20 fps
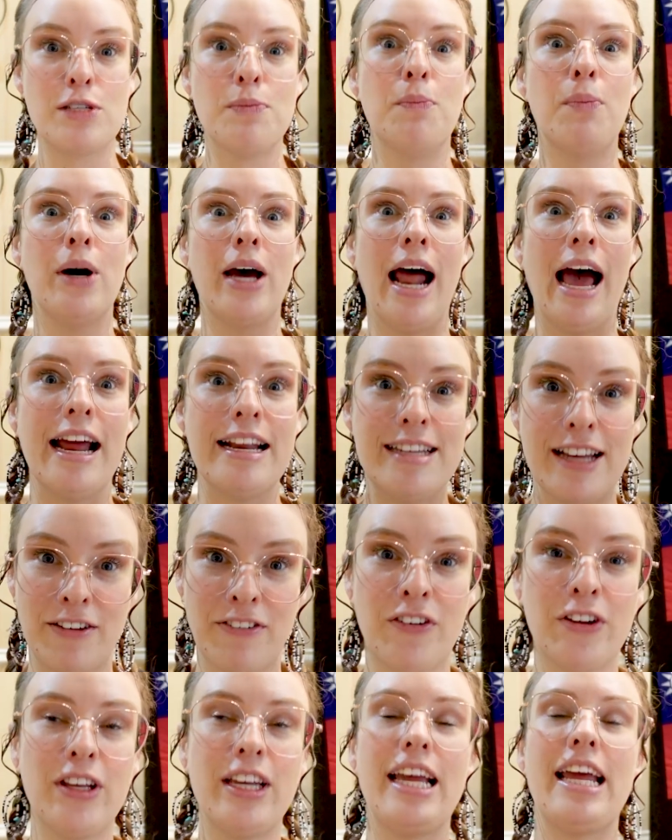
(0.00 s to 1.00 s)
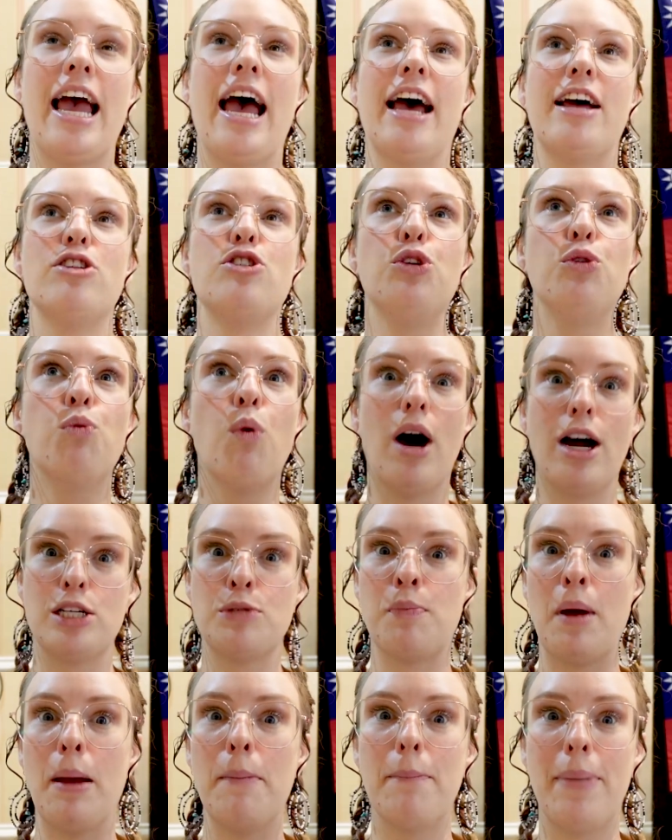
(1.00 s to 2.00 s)
but I definitely had to watch
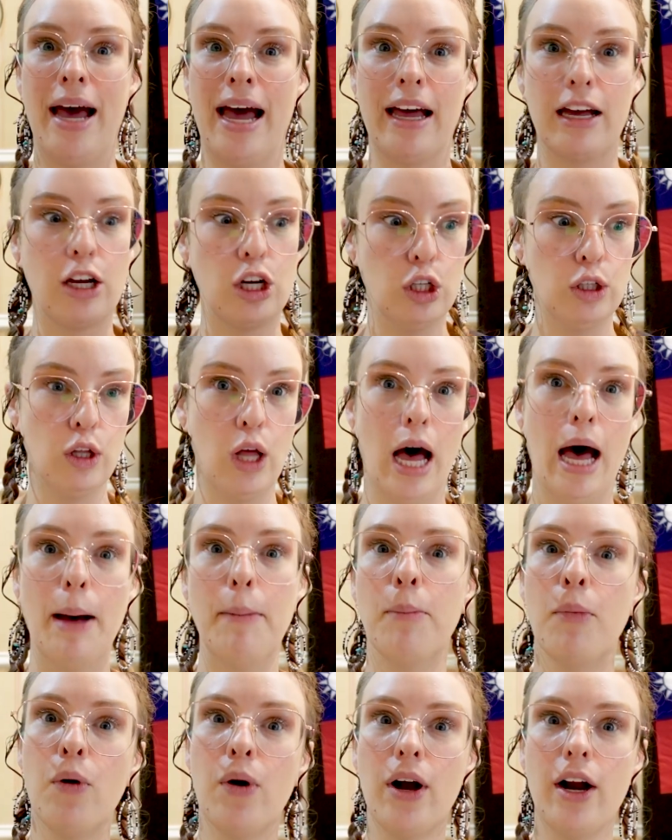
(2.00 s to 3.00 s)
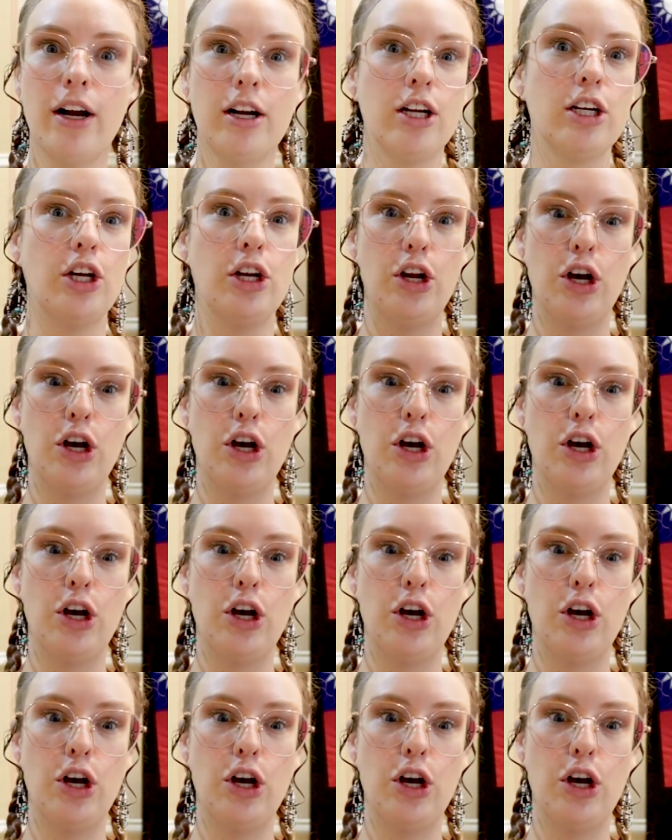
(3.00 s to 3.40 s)
my back a lot more.